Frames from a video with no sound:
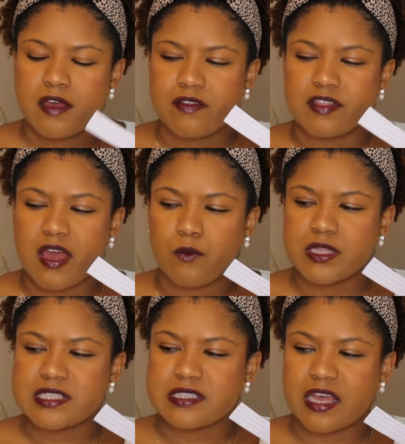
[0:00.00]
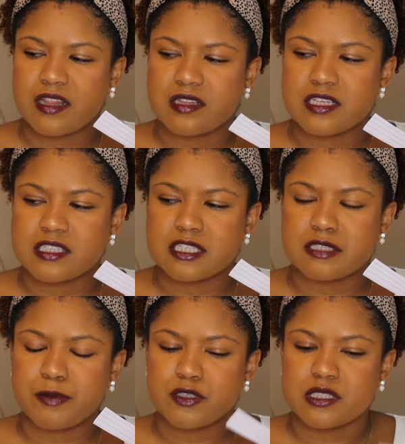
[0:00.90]
that they would say that this is
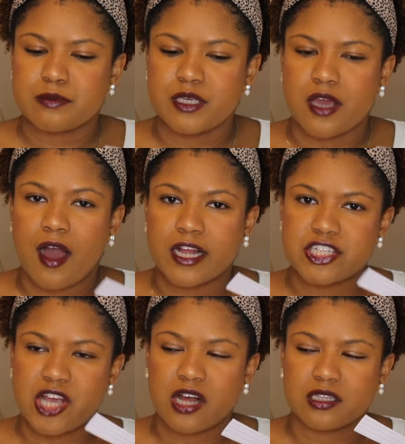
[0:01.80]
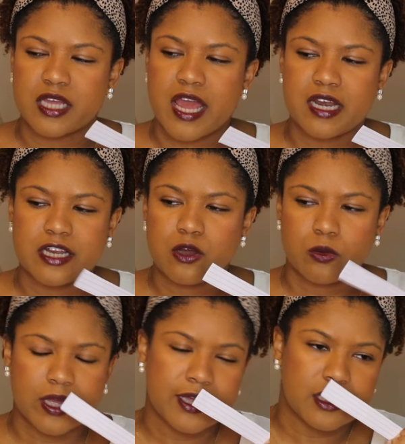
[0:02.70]
supposed to be hot chocolate and I
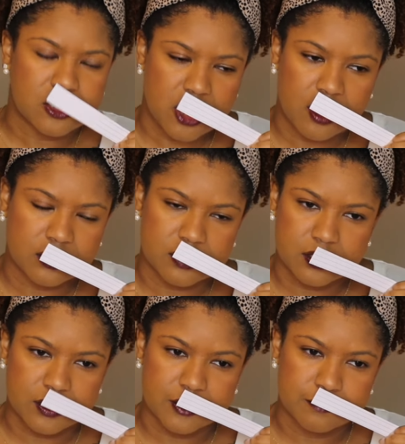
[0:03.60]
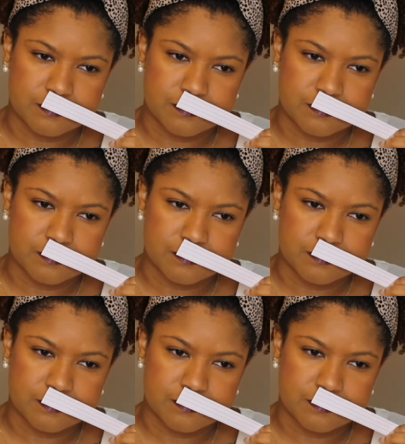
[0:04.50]
don't get any chocolate in here.